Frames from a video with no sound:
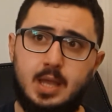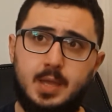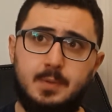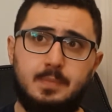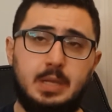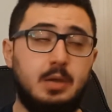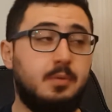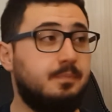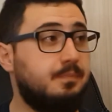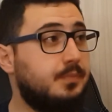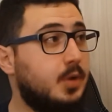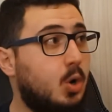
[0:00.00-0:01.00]
I am
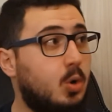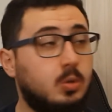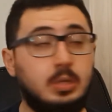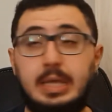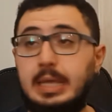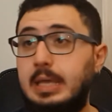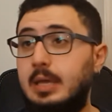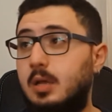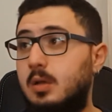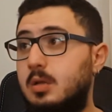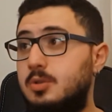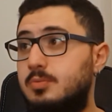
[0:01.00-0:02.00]
now holding
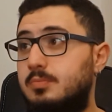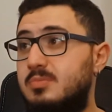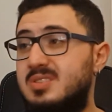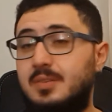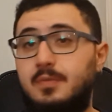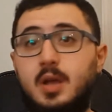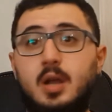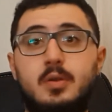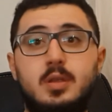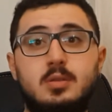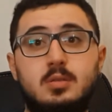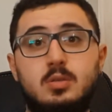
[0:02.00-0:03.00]

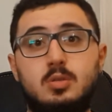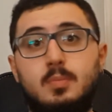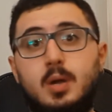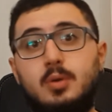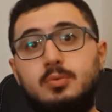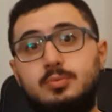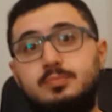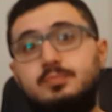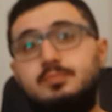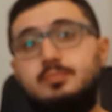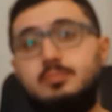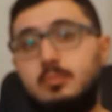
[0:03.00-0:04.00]
safaris into my
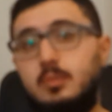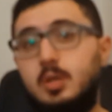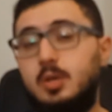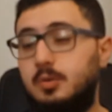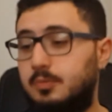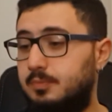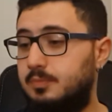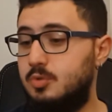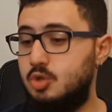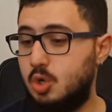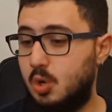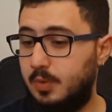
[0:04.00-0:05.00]
room,
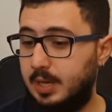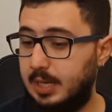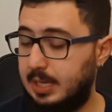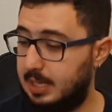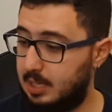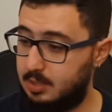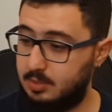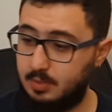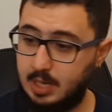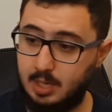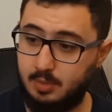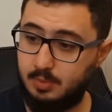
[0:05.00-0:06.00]
showing the kids
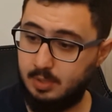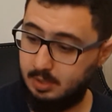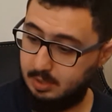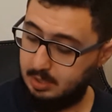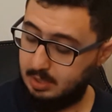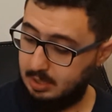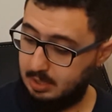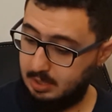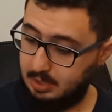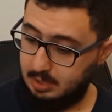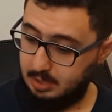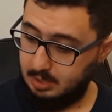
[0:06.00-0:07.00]
around.
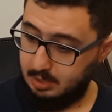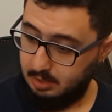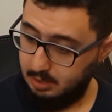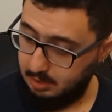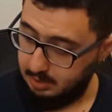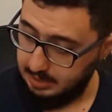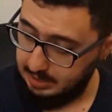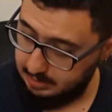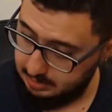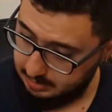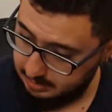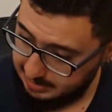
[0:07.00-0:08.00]
Look,
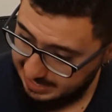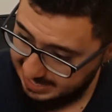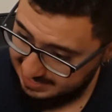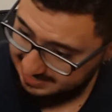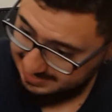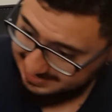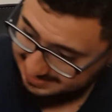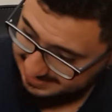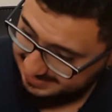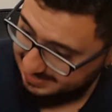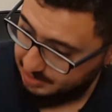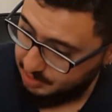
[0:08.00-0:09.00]
kids,
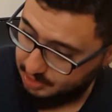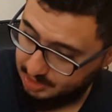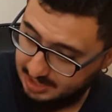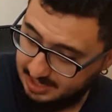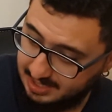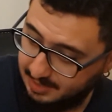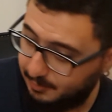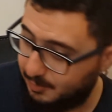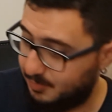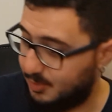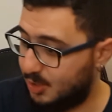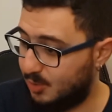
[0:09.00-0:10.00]
ants stealing
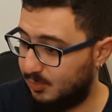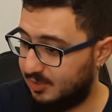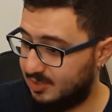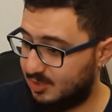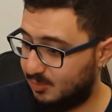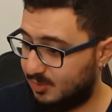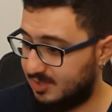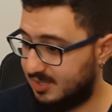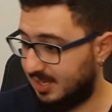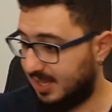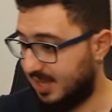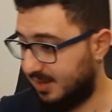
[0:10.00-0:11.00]
from humans
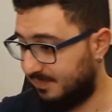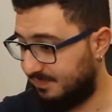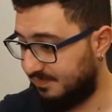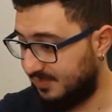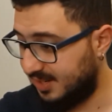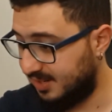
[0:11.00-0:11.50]
once again.